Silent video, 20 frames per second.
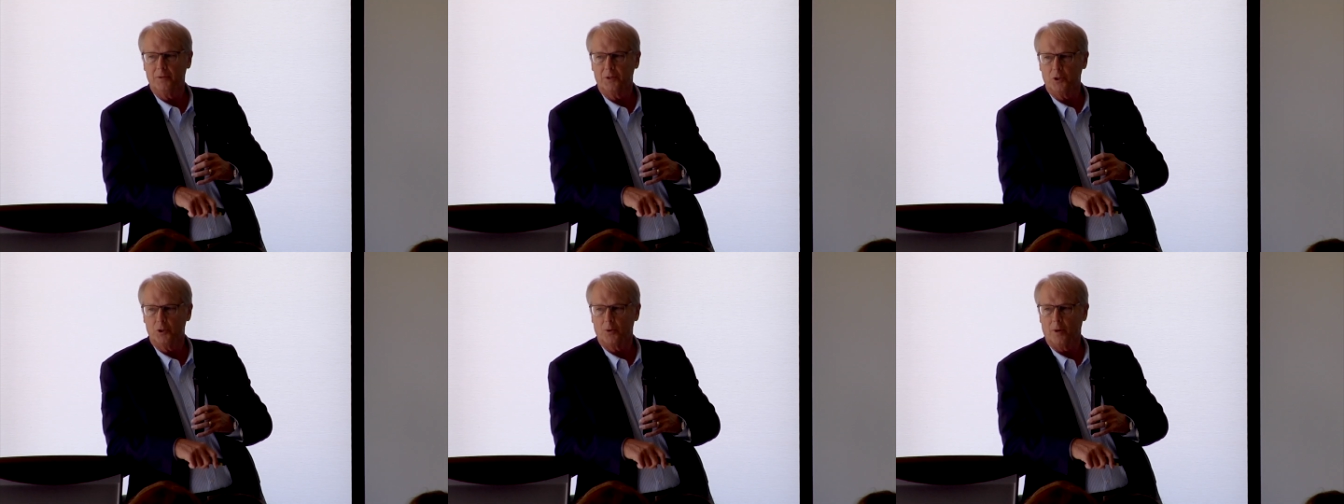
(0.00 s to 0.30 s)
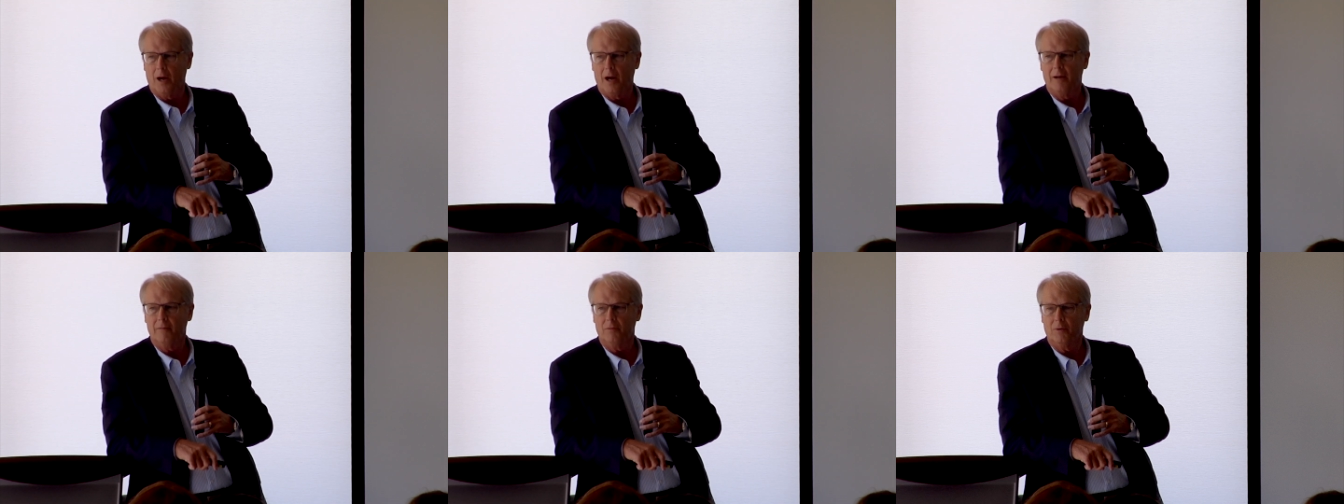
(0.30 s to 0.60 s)
The
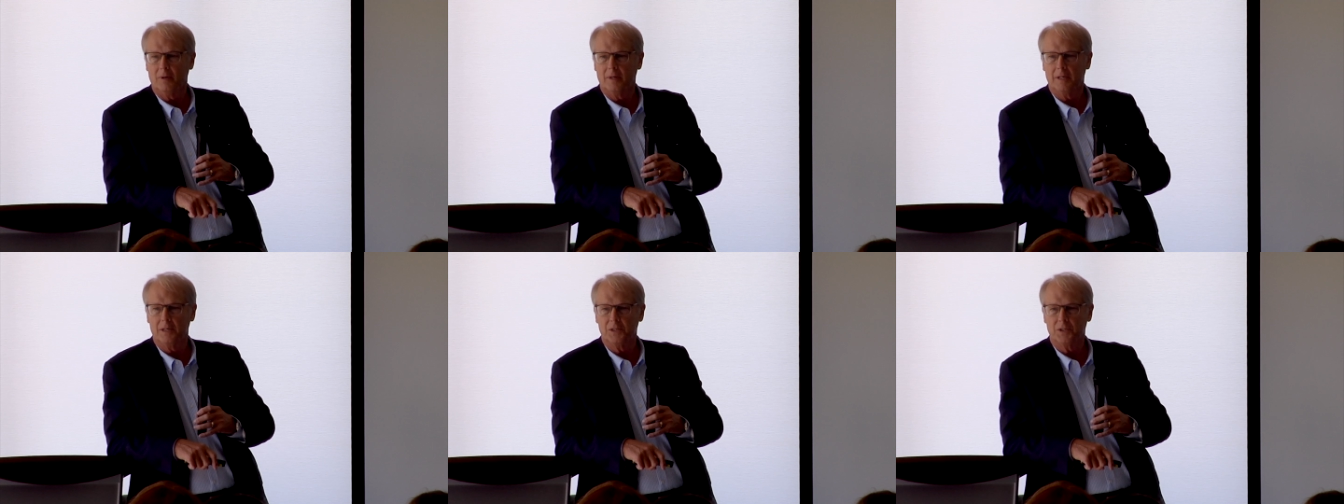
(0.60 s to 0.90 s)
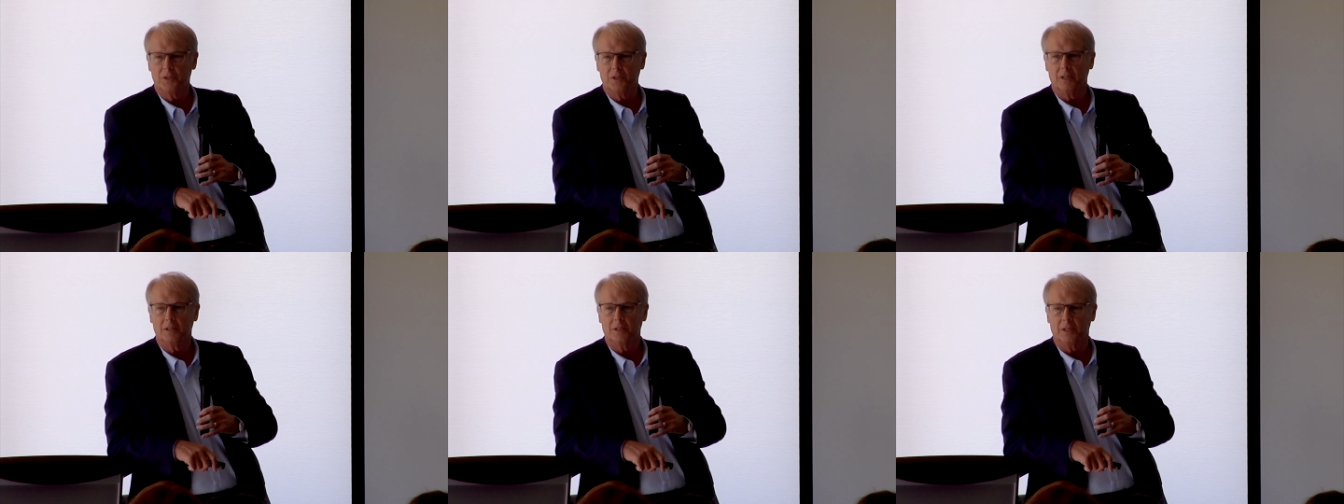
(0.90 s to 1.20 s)
driver
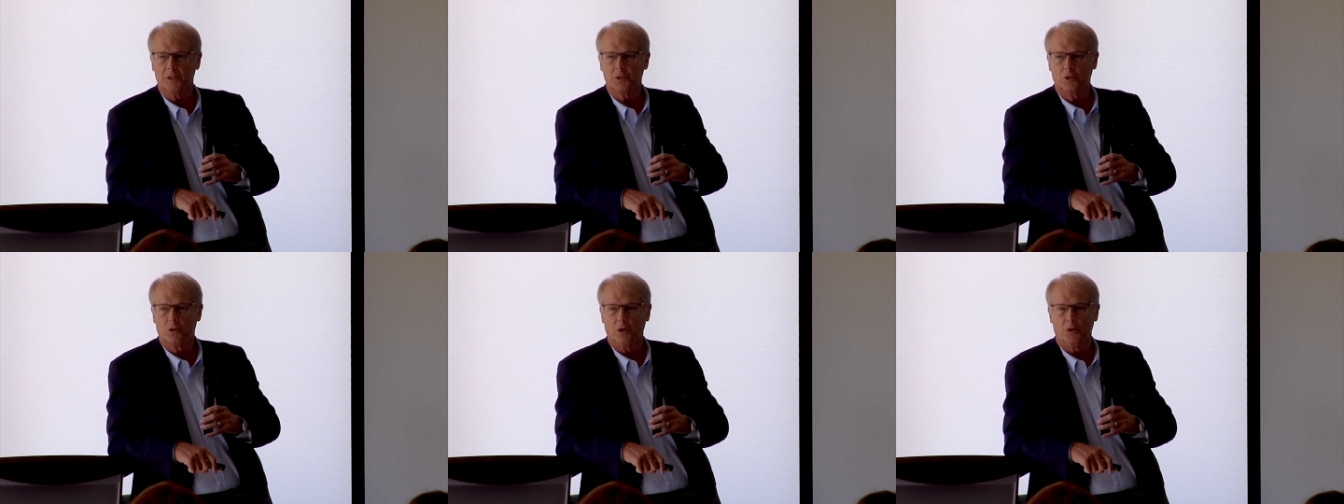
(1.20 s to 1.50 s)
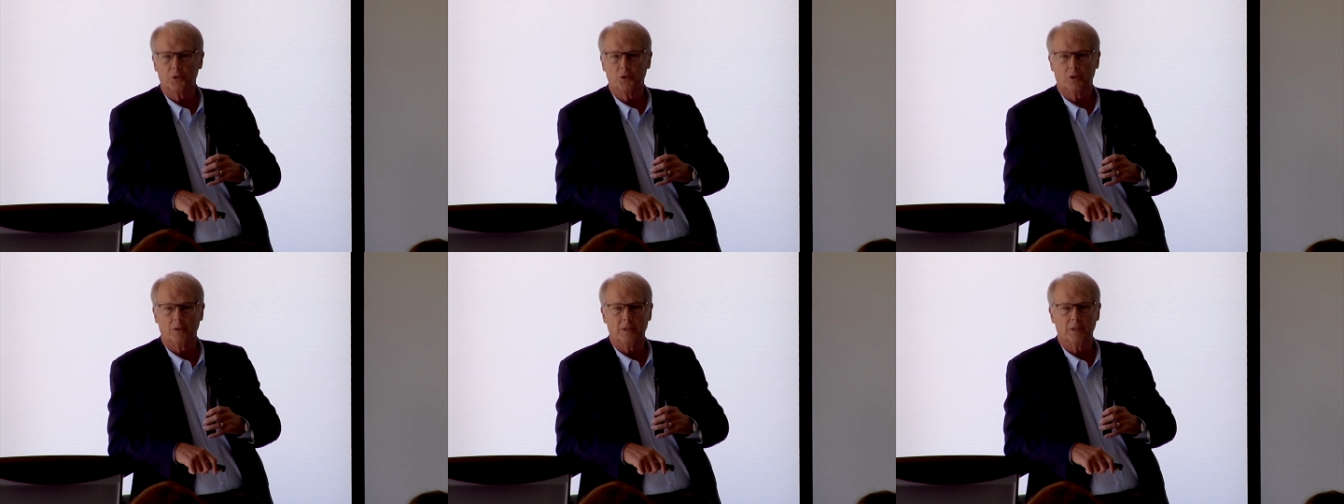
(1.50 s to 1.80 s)
is that this
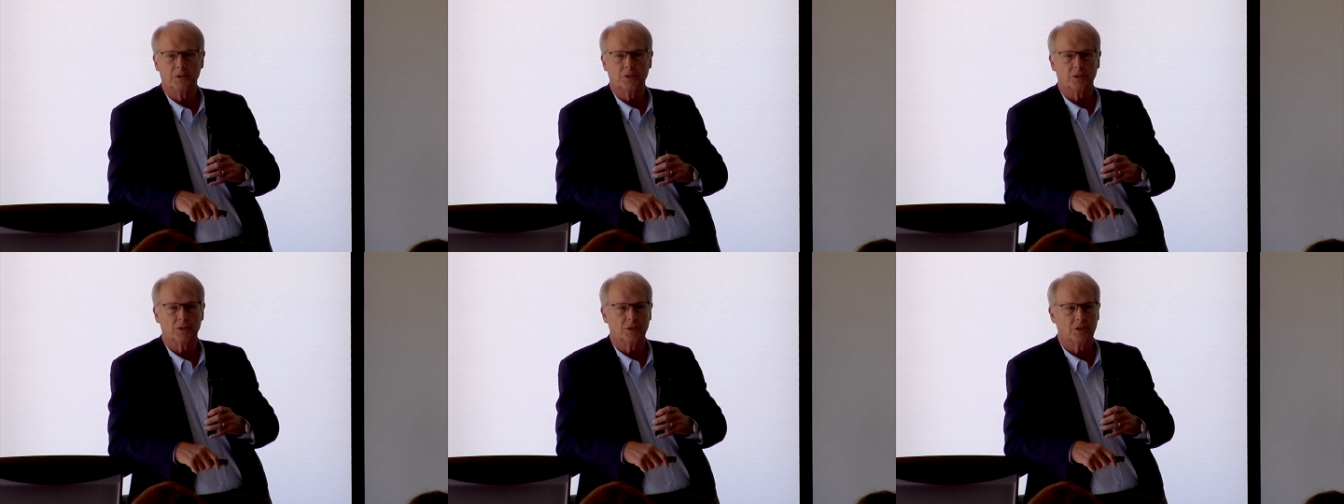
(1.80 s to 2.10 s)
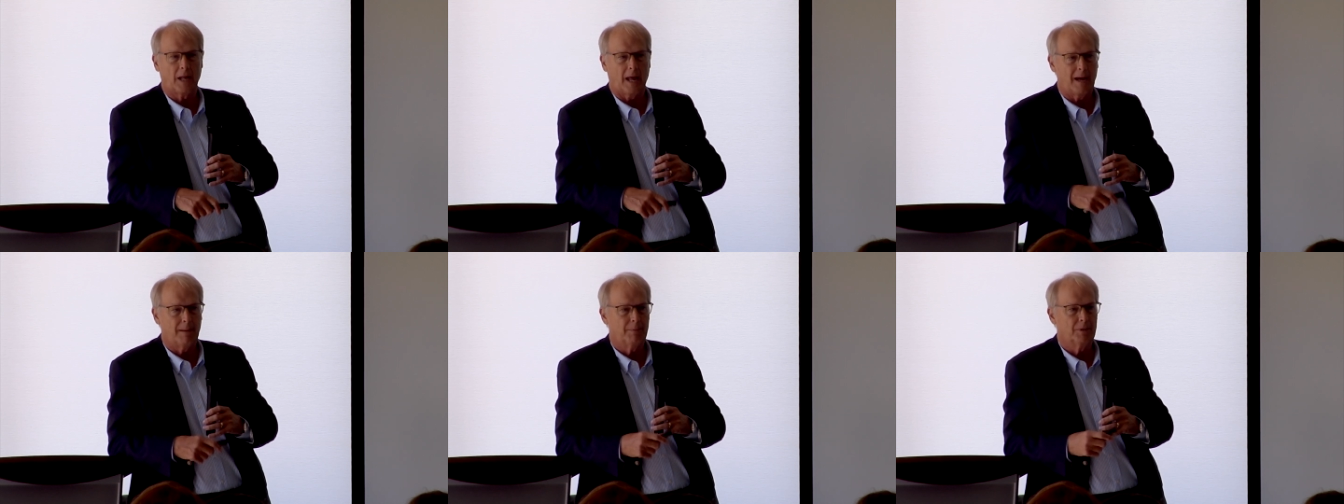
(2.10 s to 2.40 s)
culture has
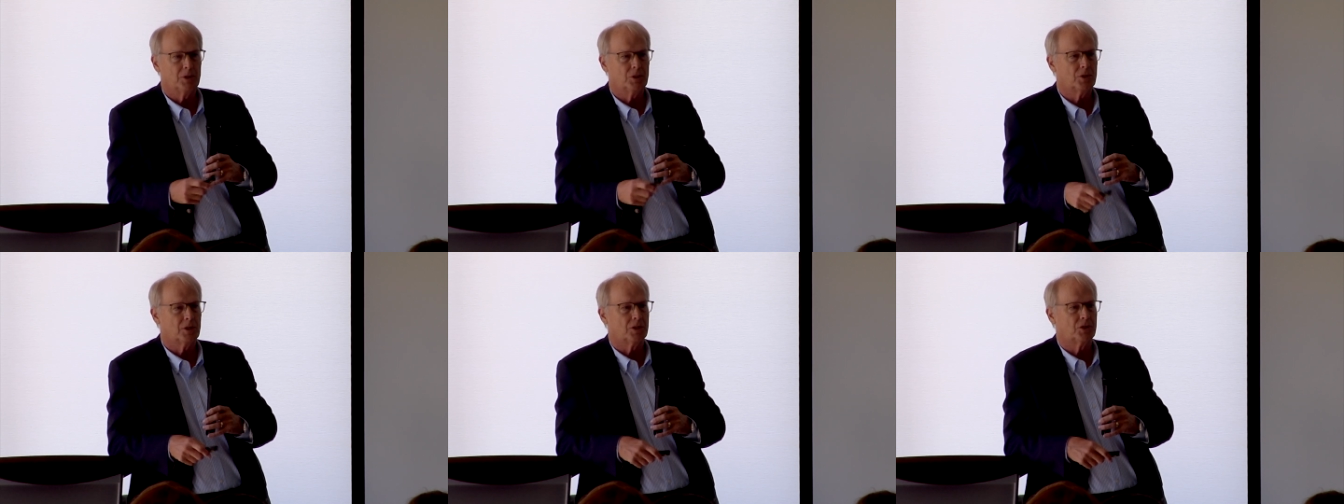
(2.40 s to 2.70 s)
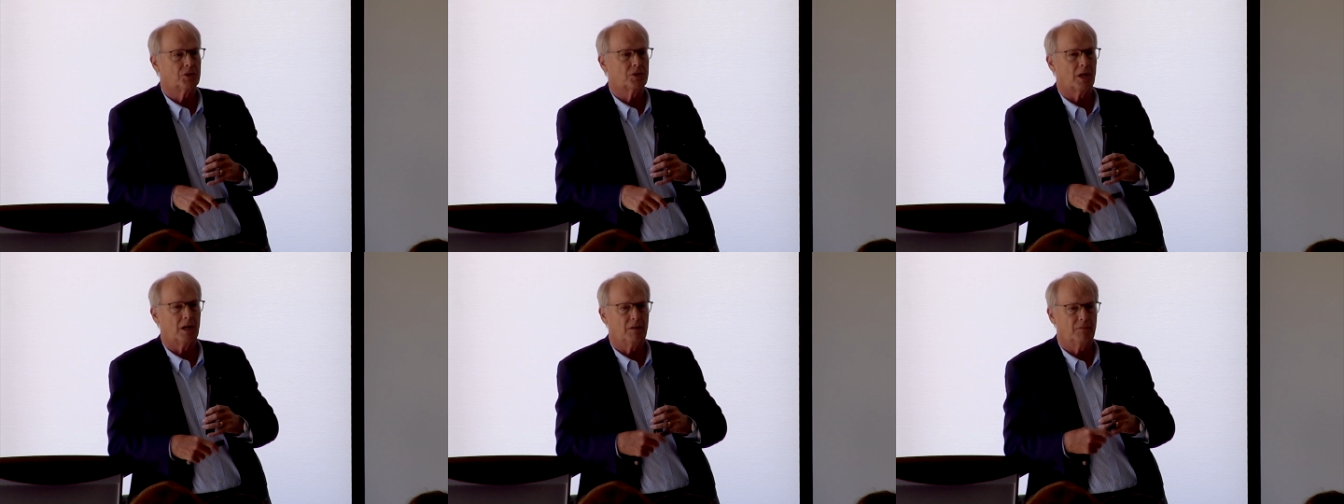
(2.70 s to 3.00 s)
established
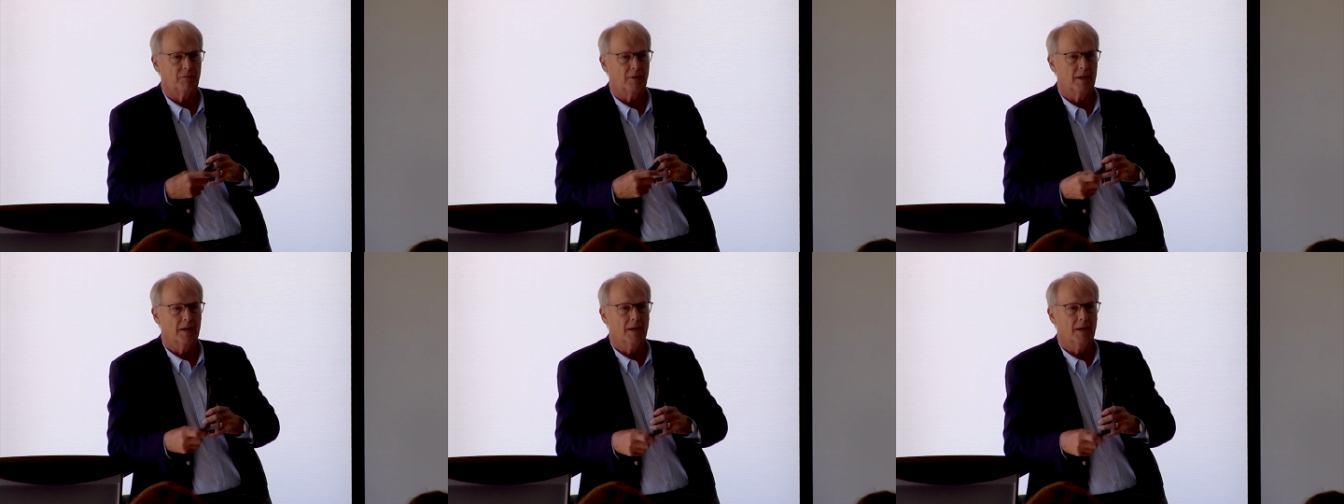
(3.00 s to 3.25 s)
itself